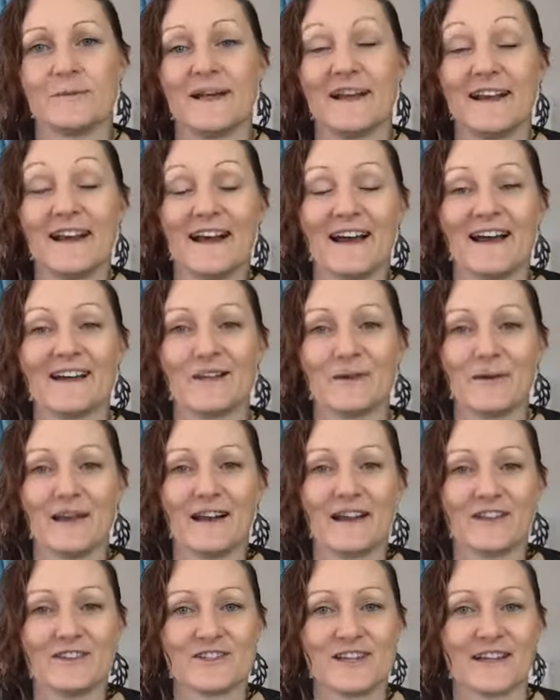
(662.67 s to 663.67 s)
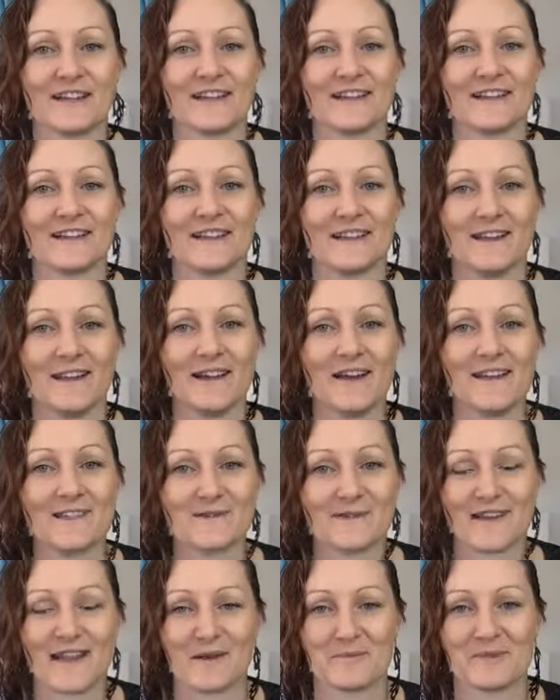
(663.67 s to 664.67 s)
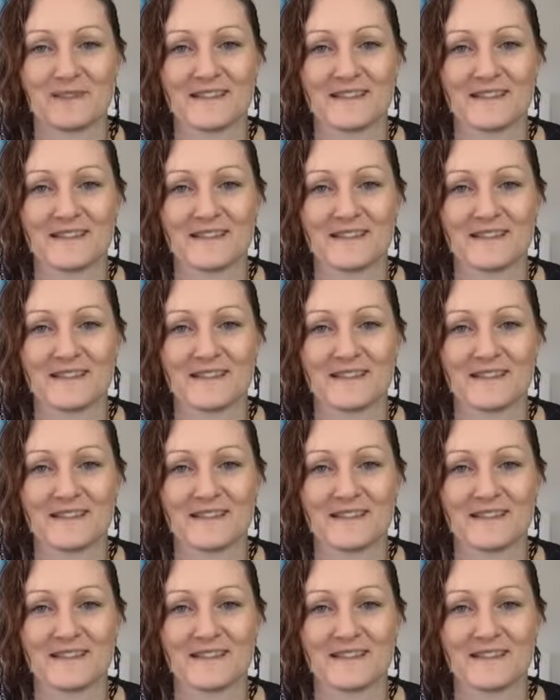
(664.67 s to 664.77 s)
And are you energetically aligned with that